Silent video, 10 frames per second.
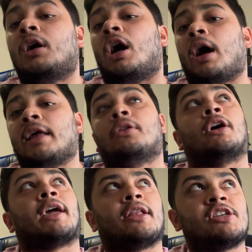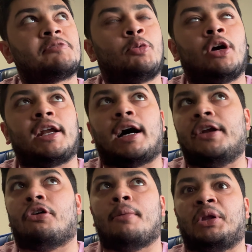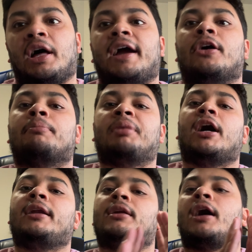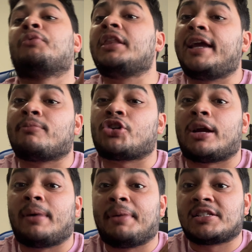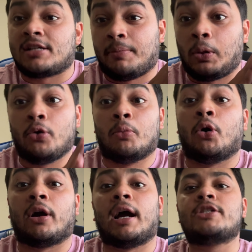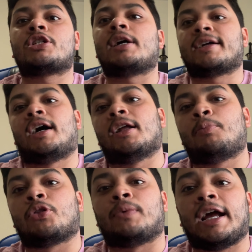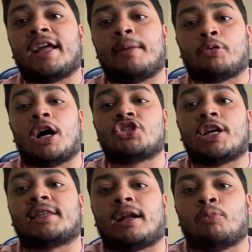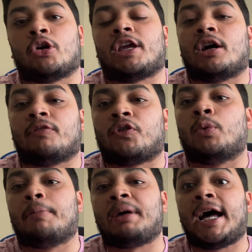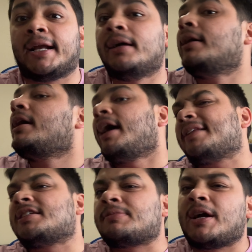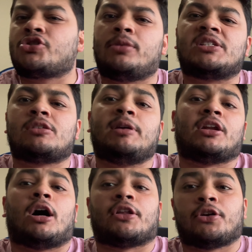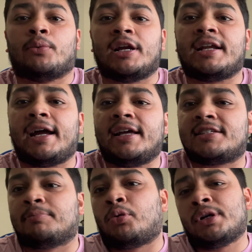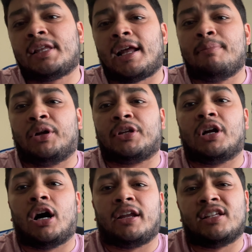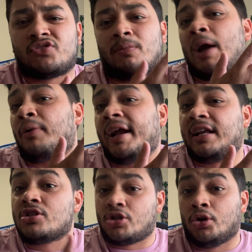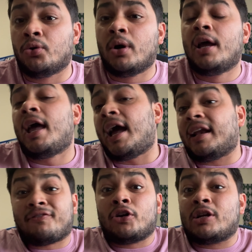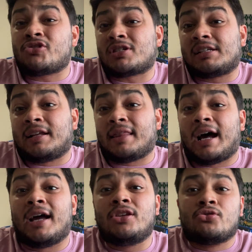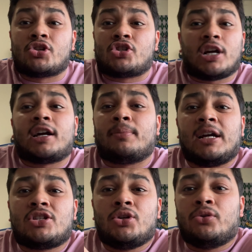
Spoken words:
Alright, look, at this point, I know I'm a liar, but I really am trying my best to upload more. I just got caught up with writing a project that I'm working on for Wattpad, and since my dream is to be an author one day, it's important that I build an audience for my writing too, and if you're interested in that, you should check out my 2